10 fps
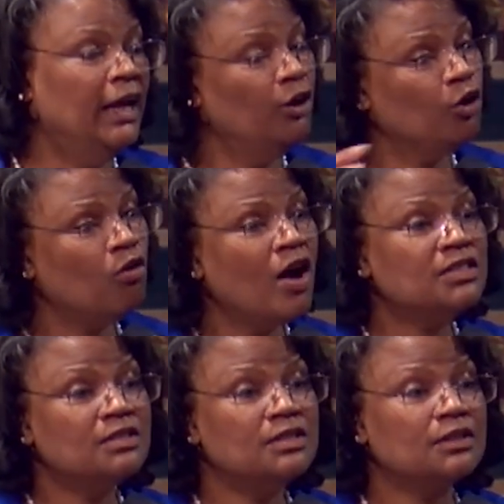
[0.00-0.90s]
And
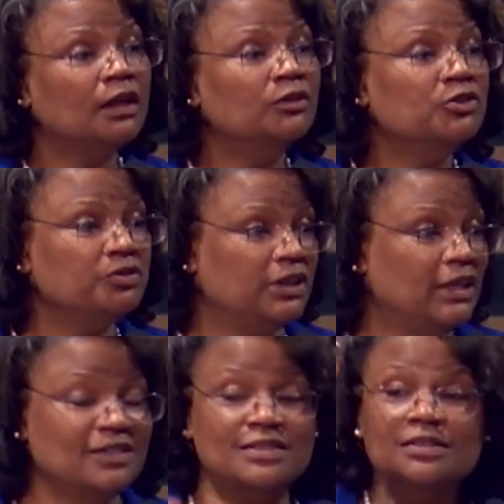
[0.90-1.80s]
across this
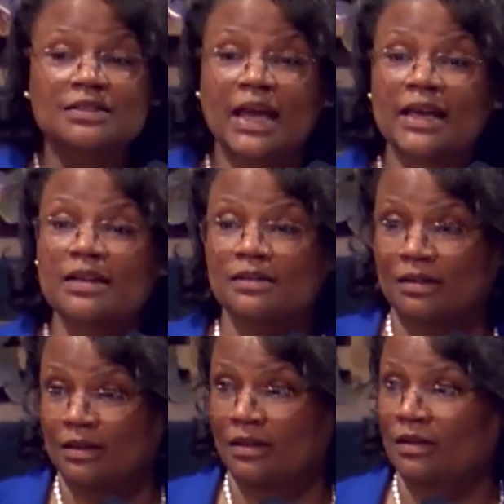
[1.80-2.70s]
country, in state